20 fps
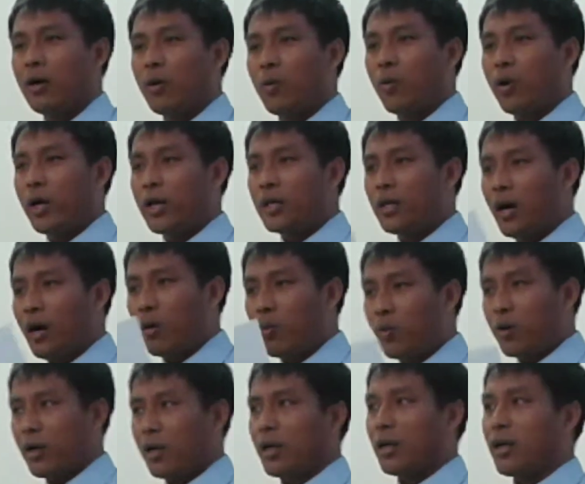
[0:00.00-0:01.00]
where
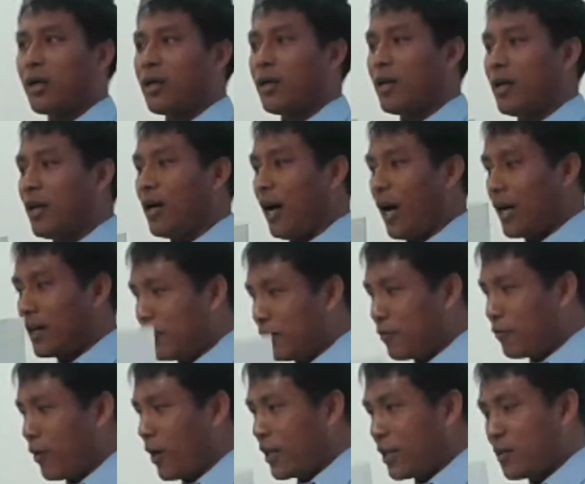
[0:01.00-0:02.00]
Yahweh
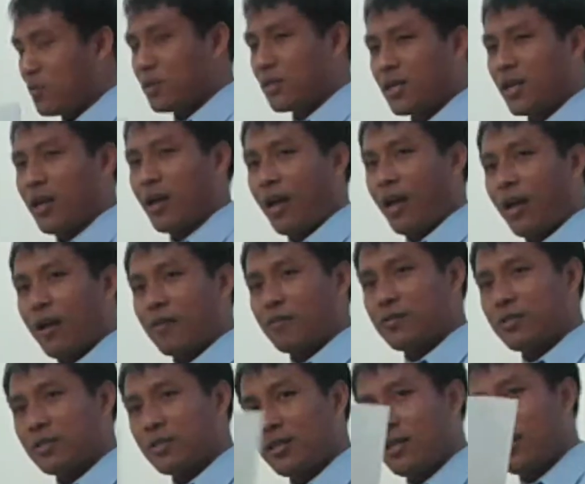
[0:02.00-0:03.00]
identified himself
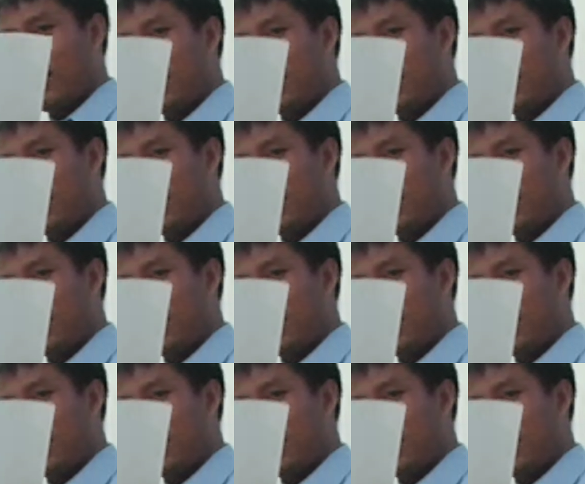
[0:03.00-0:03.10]
as